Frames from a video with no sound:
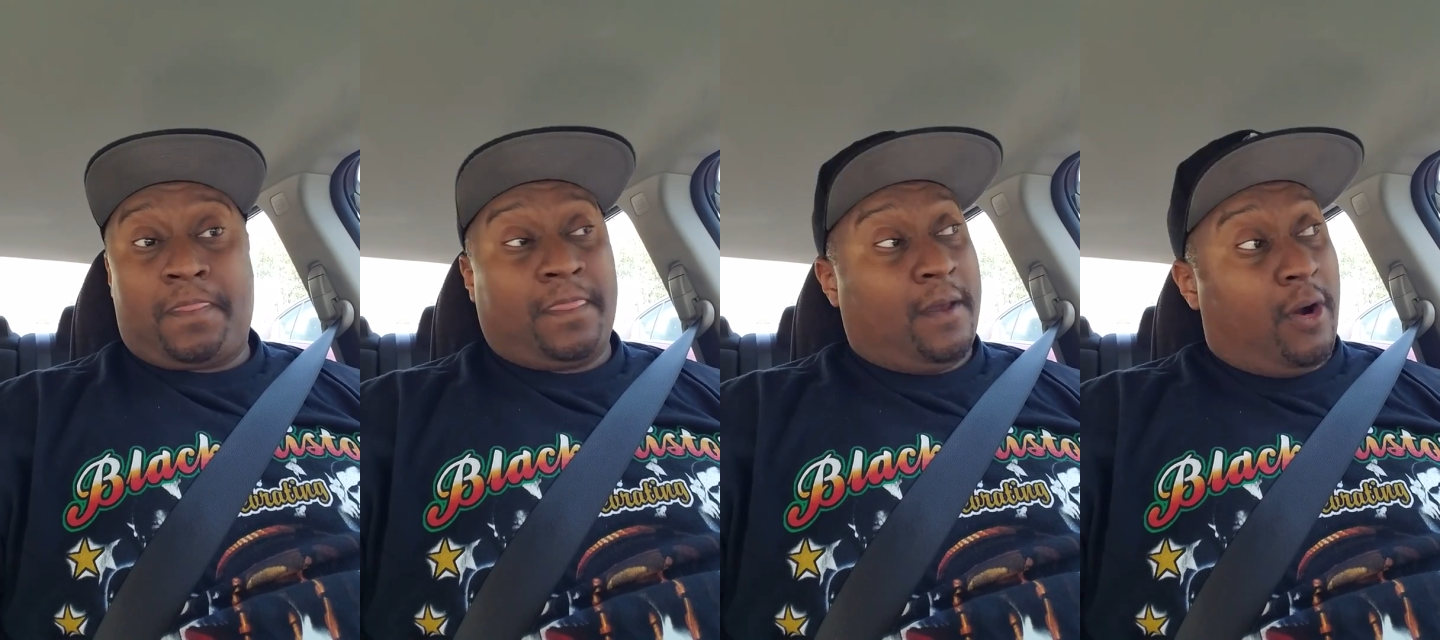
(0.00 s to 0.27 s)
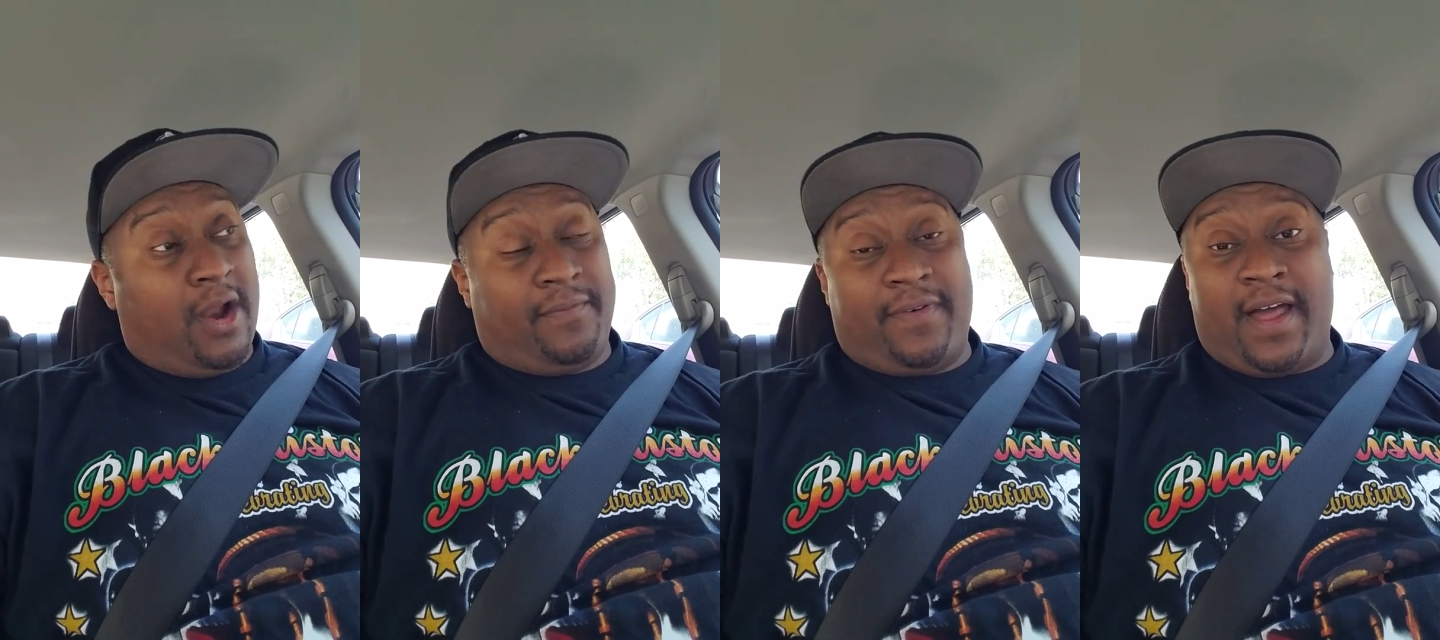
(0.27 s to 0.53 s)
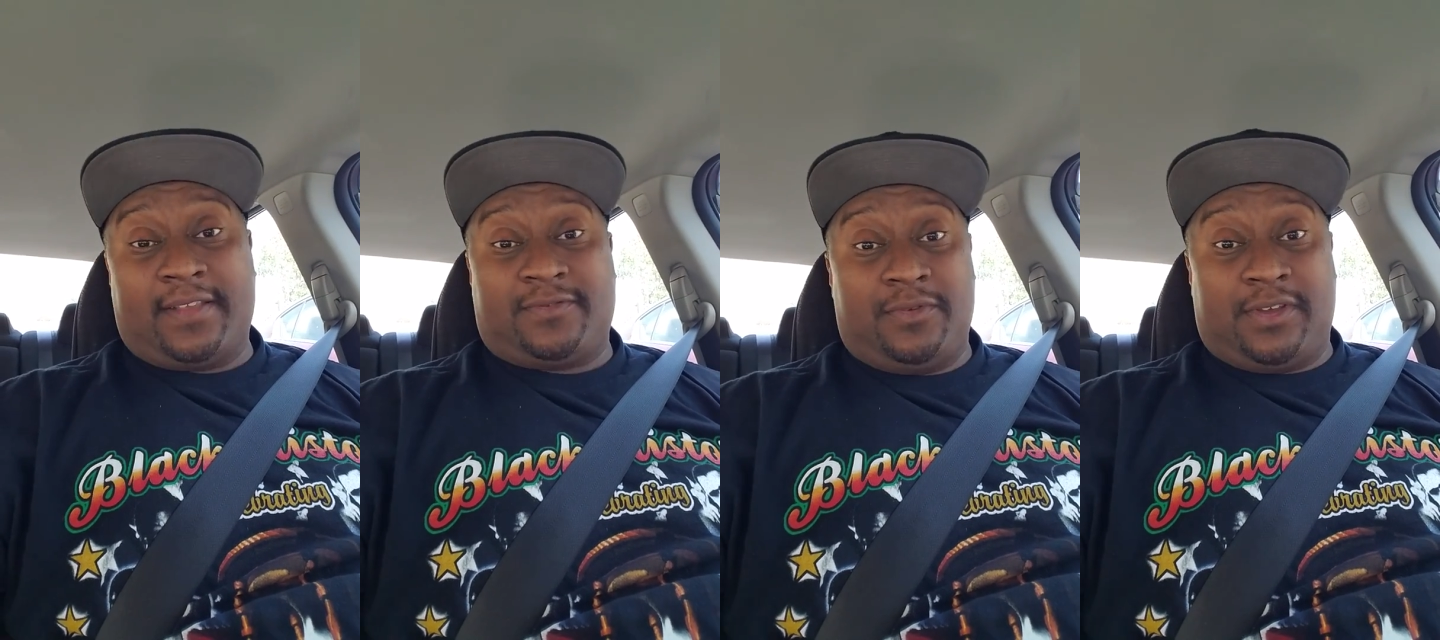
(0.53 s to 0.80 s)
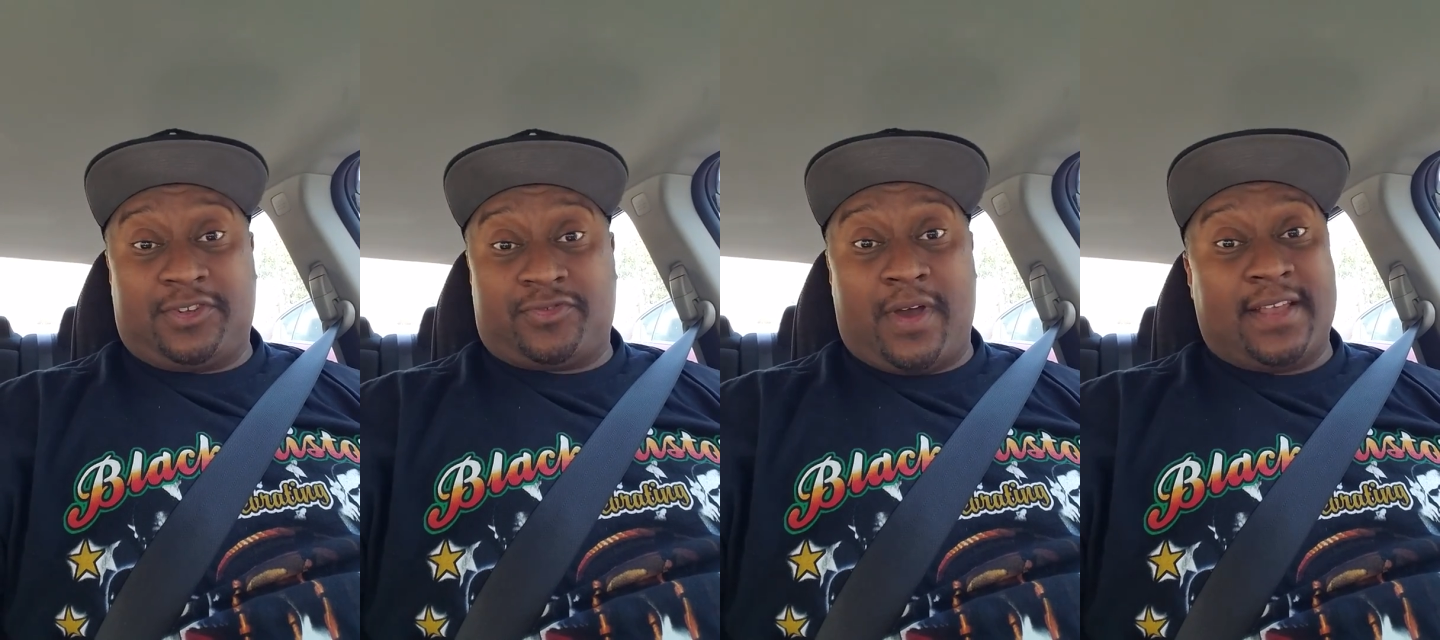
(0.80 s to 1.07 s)
Hard to find someone you
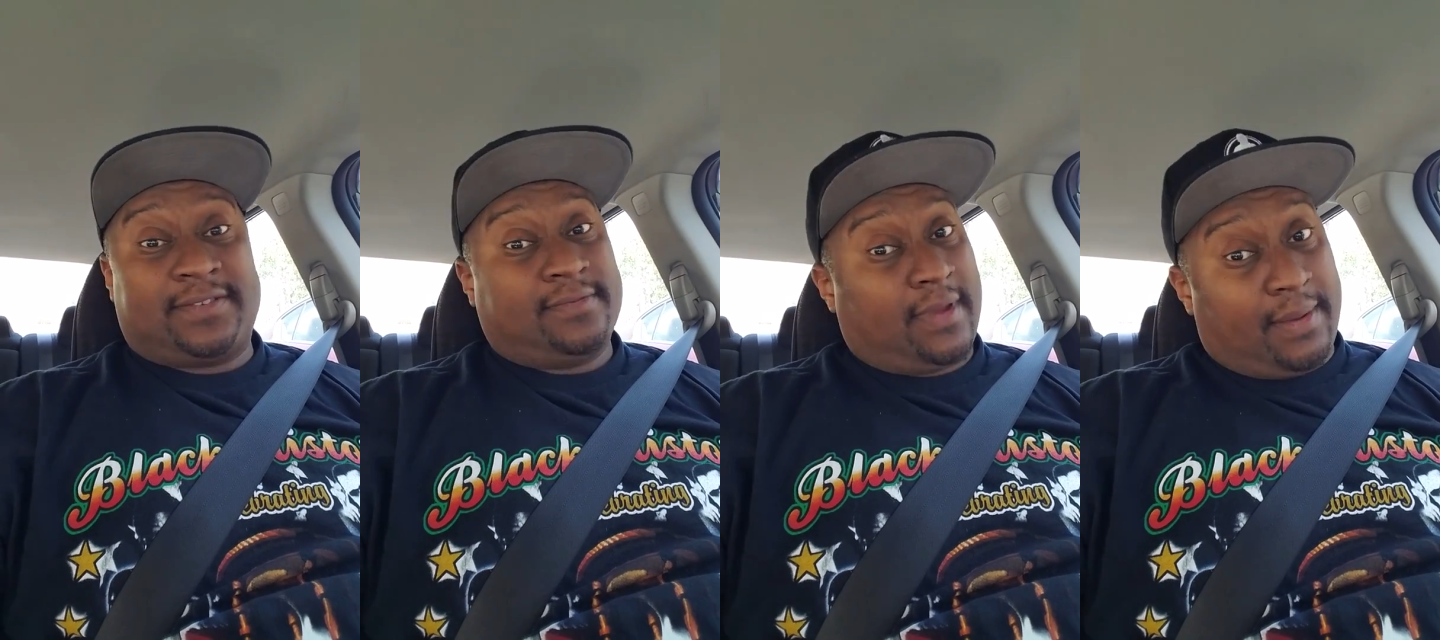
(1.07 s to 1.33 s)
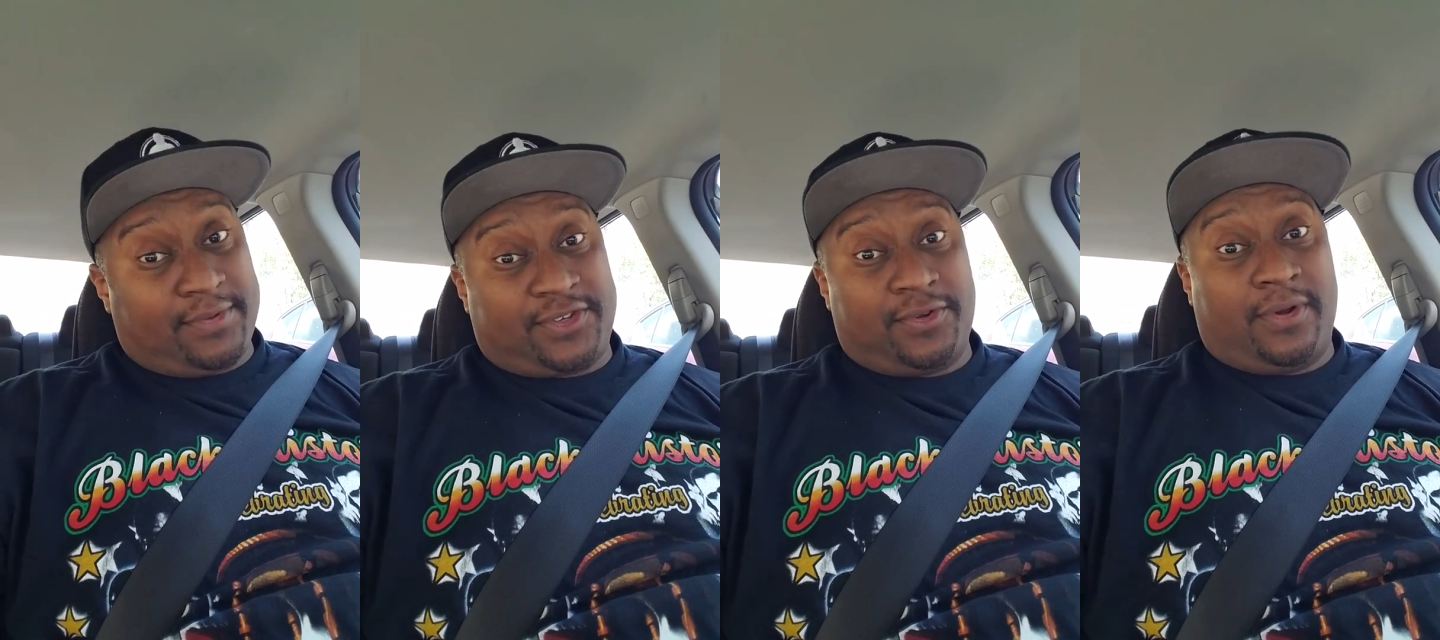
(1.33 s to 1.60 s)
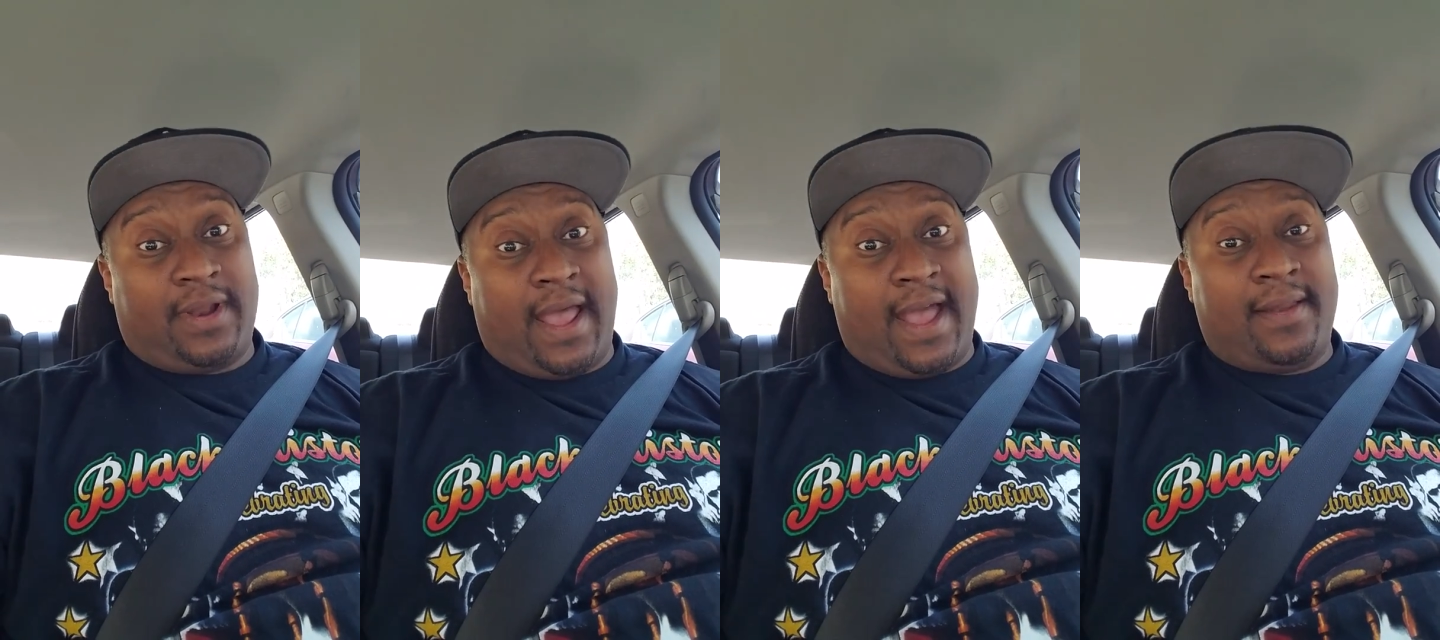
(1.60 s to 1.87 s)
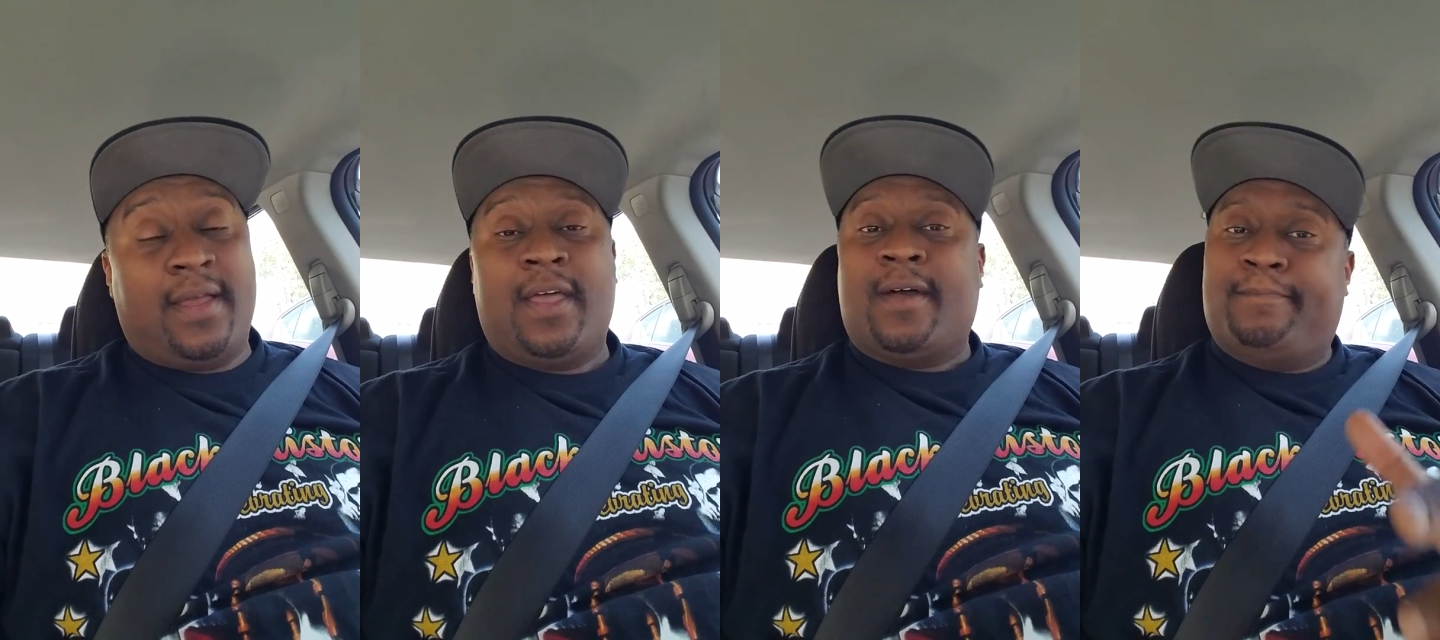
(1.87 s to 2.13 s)
could trust, I'm sure of that.